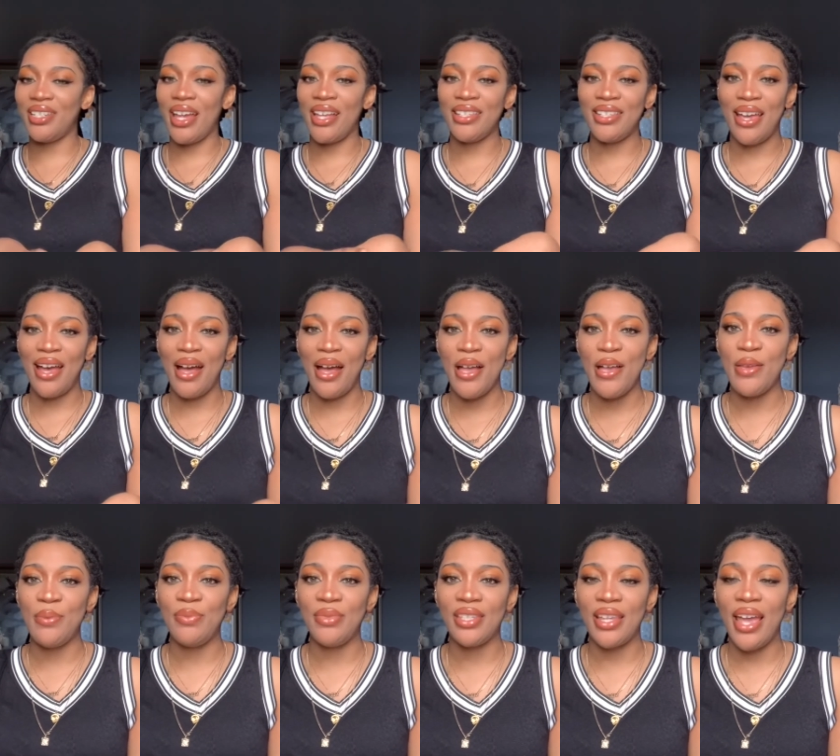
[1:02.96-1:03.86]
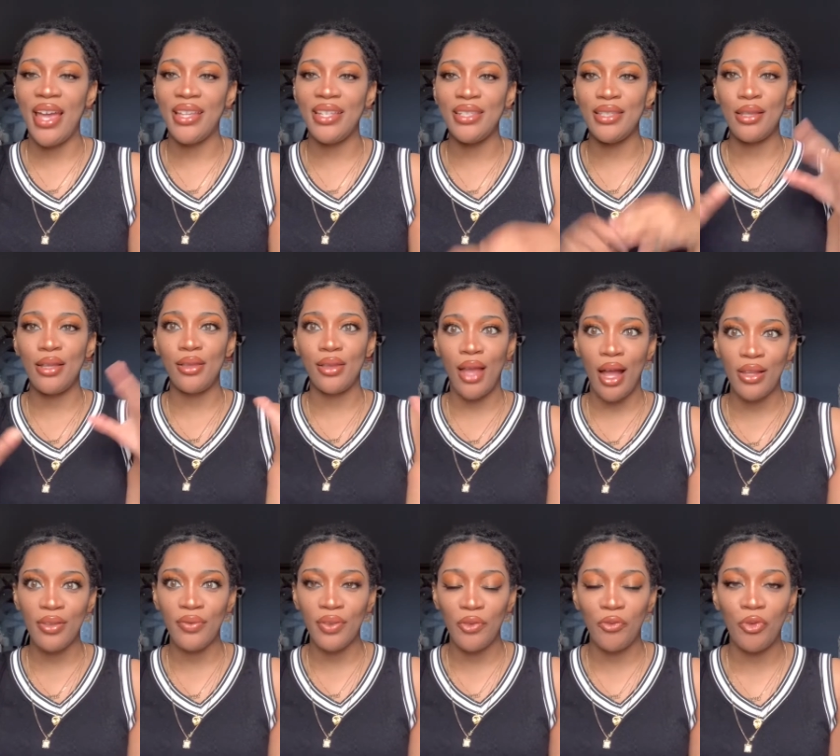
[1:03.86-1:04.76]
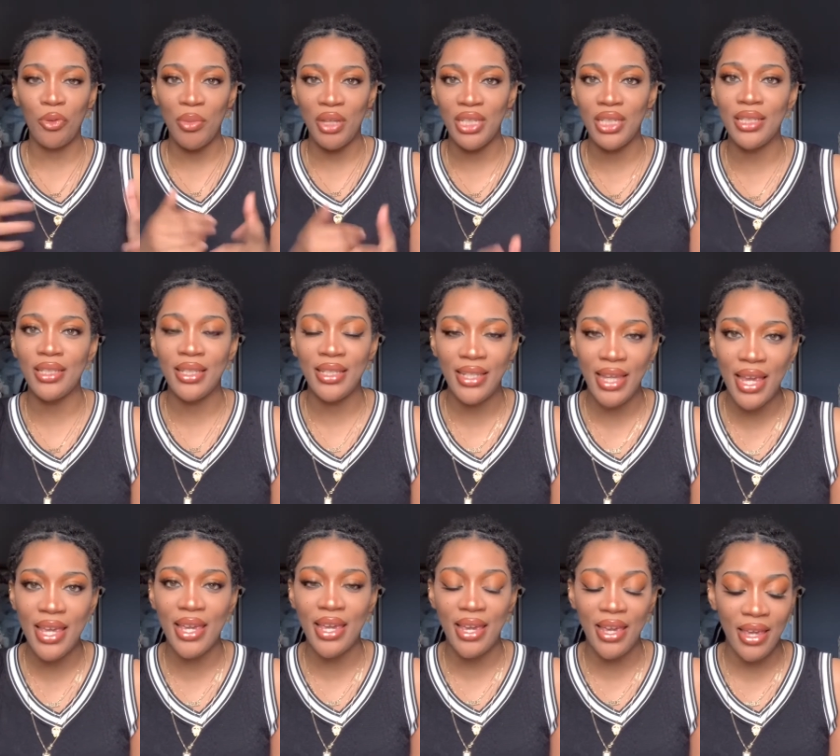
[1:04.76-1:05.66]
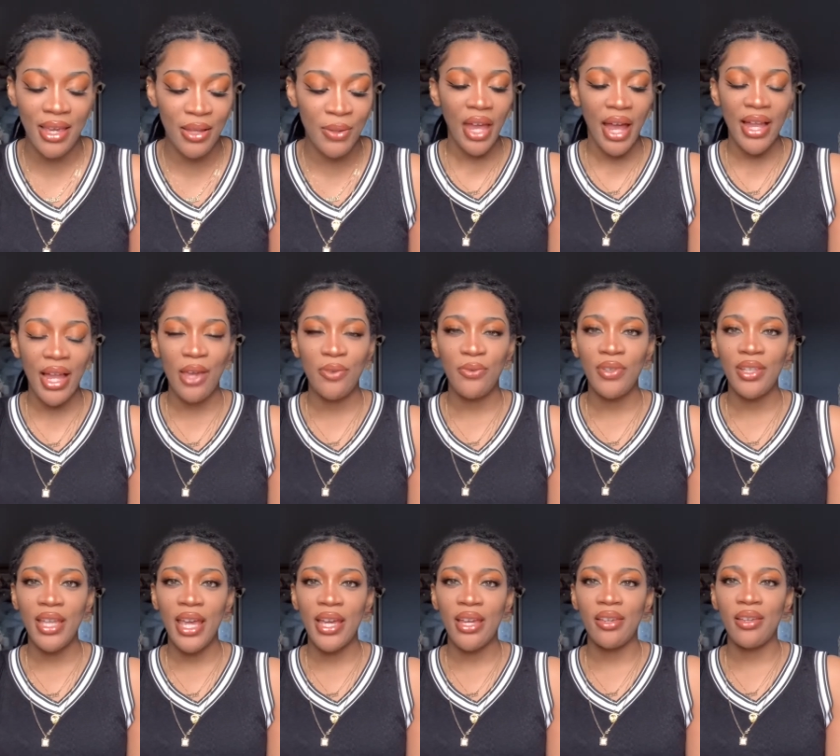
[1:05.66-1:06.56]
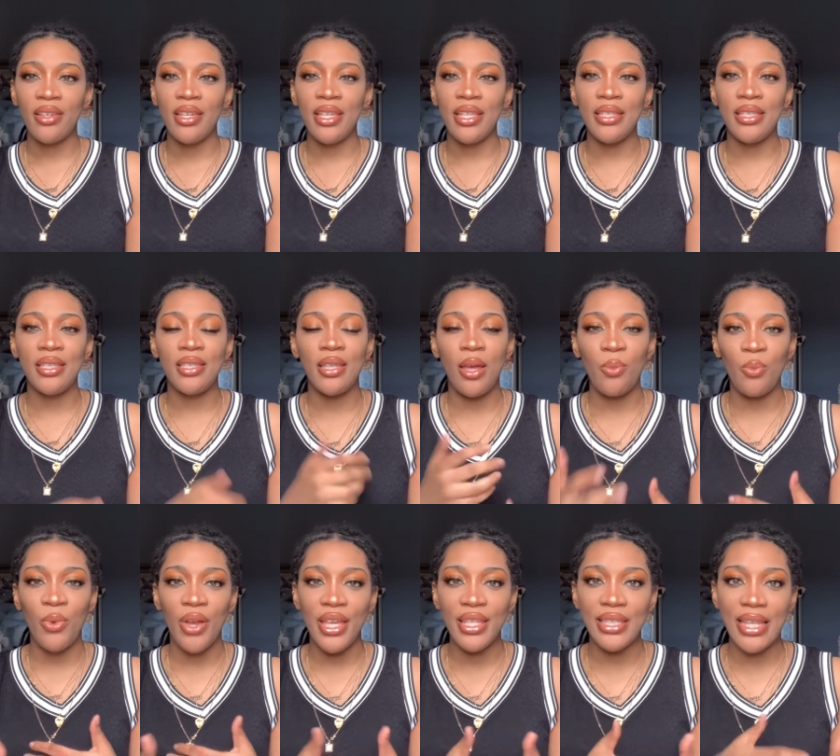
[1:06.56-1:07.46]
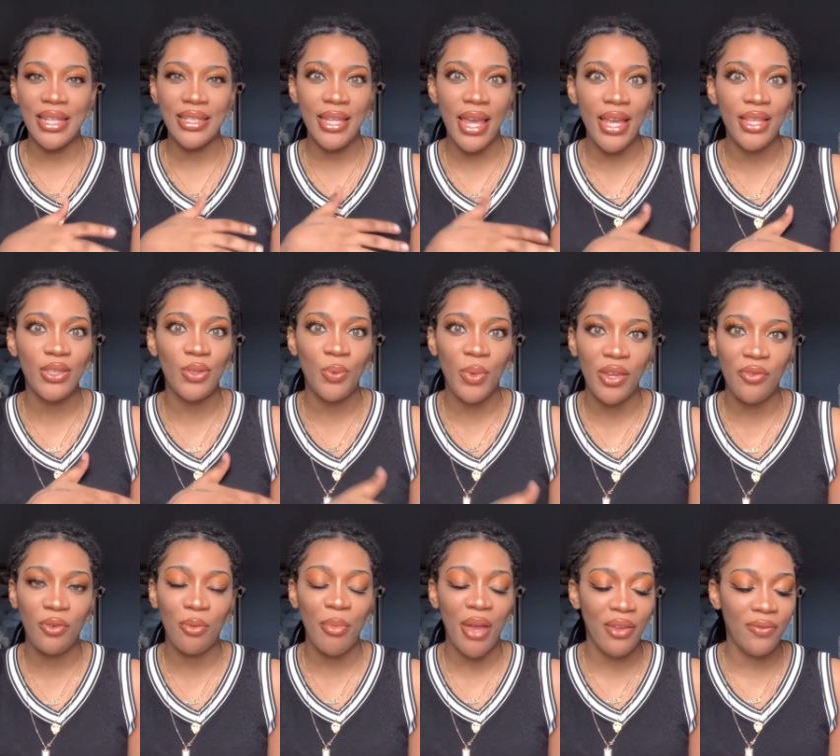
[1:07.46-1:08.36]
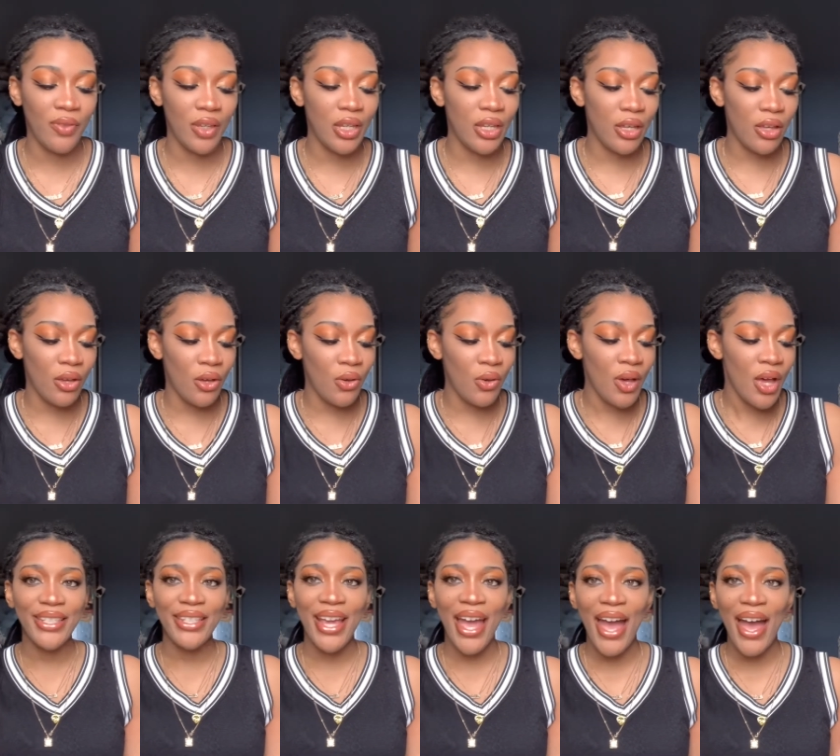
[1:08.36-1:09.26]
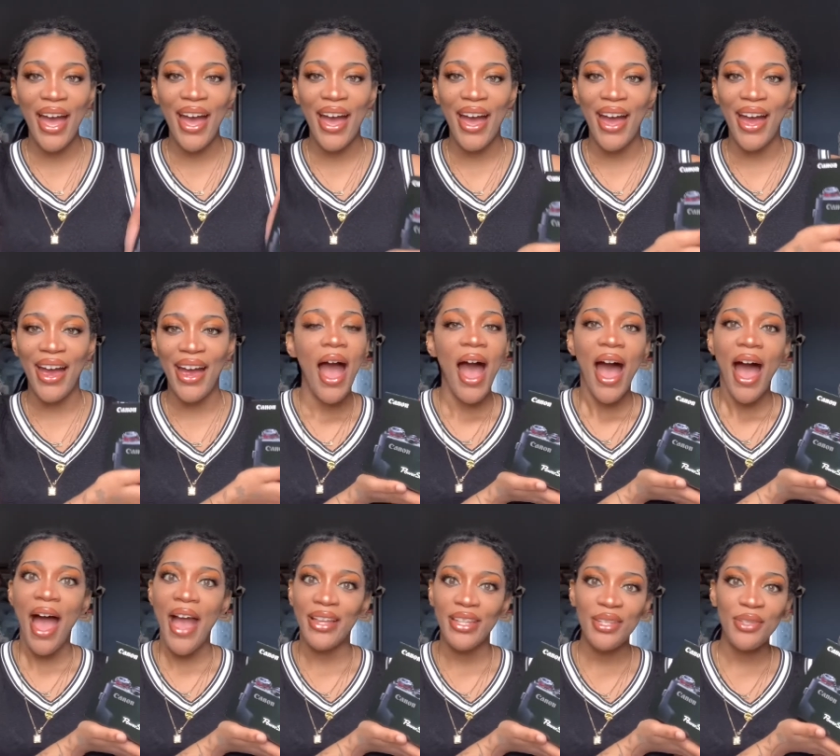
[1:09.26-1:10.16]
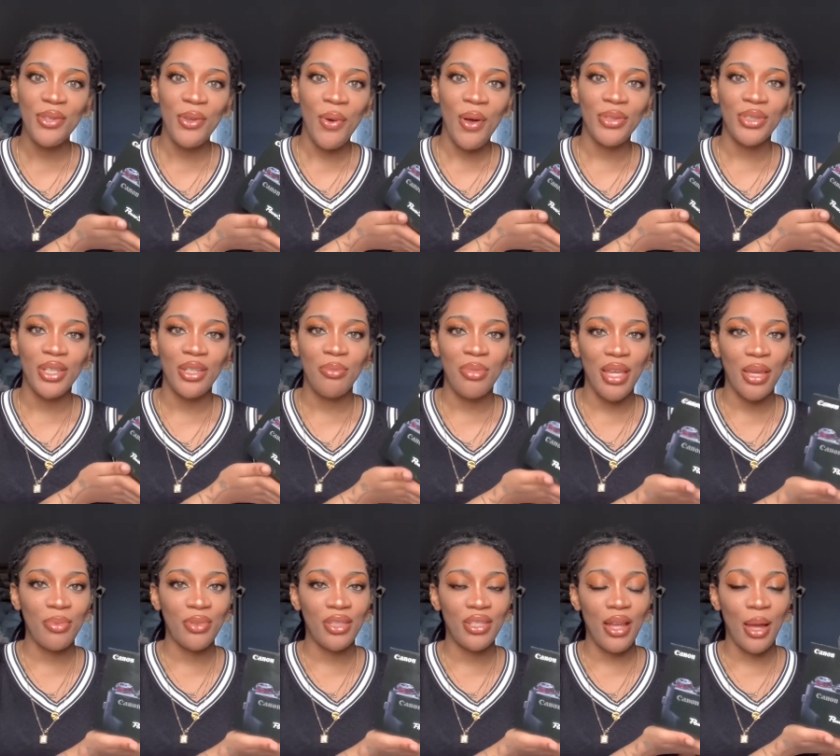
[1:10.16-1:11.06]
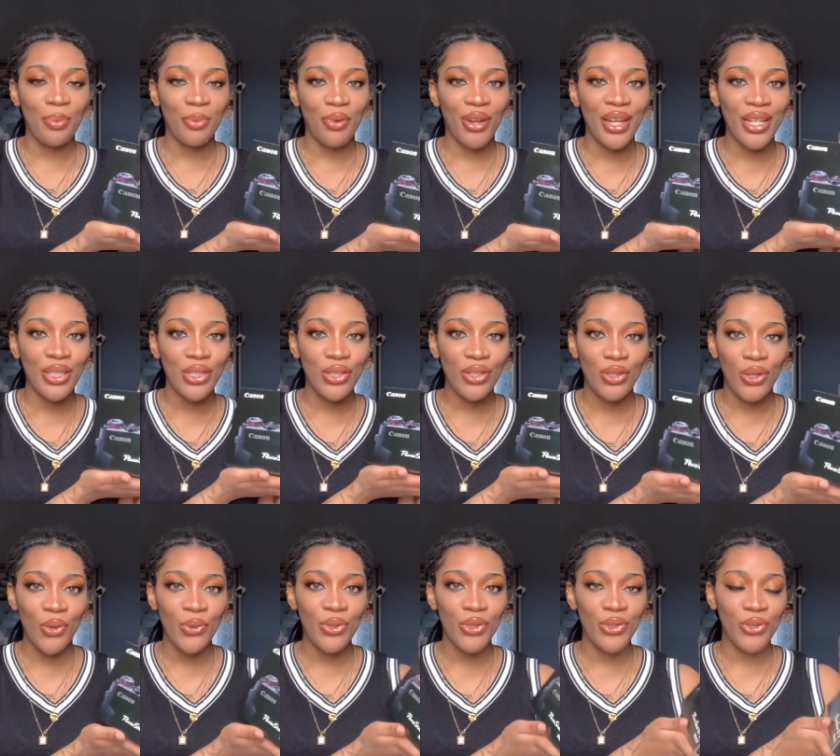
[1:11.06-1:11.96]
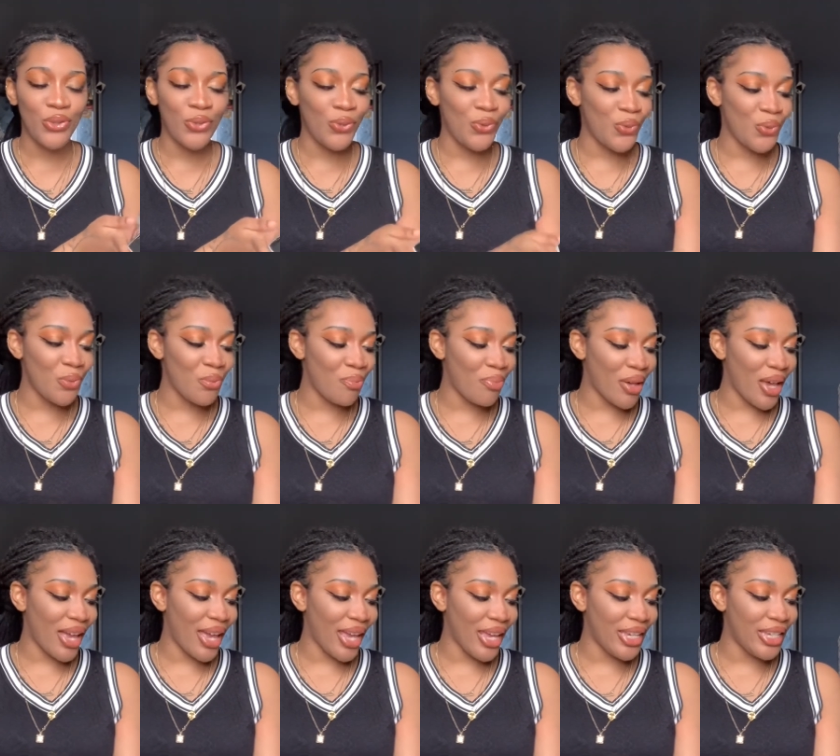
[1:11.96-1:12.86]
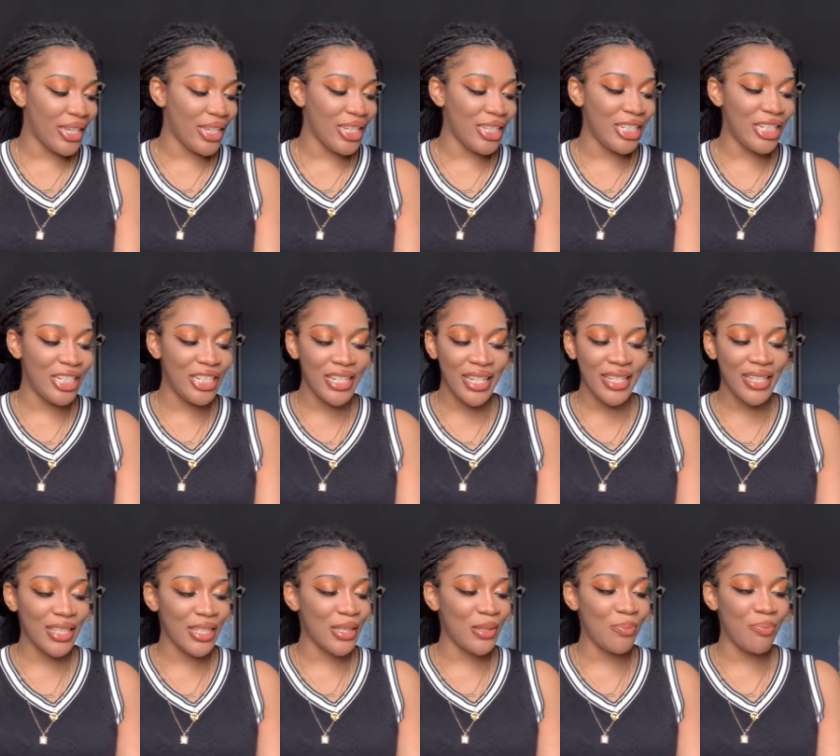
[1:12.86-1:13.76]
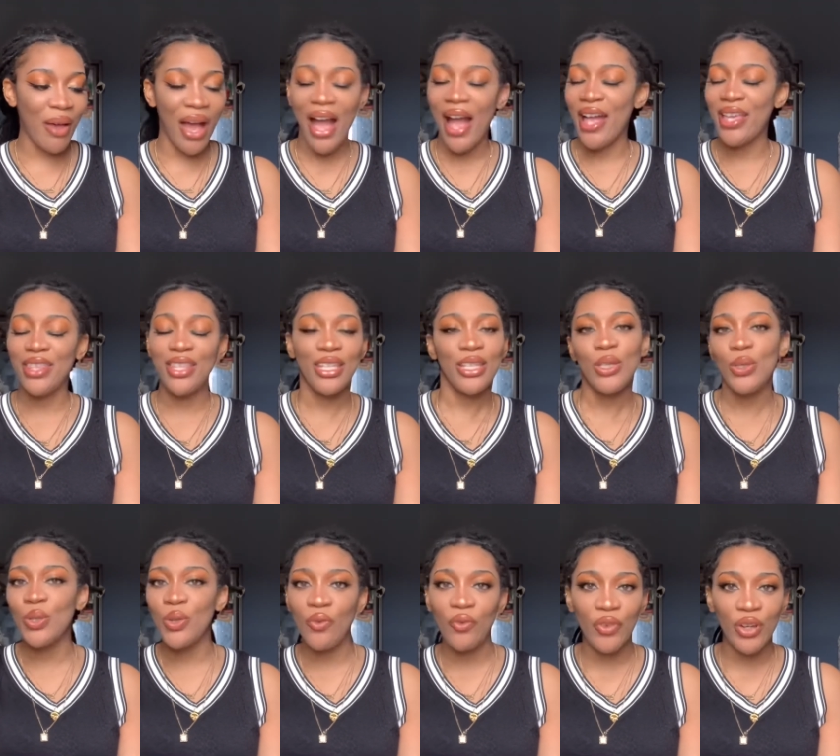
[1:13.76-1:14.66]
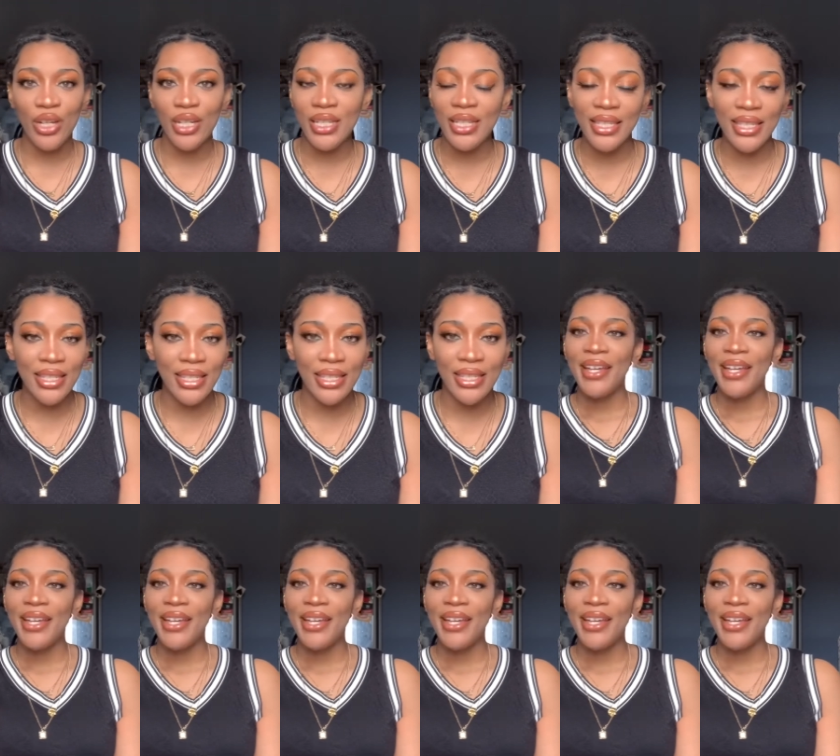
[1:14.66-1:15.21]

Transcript: at times and it's a lot of information to take in and I feel like in some ways that takes away from my video. Yeah, I didn't know I was going to be able to upgrade so soon but it's just by the universe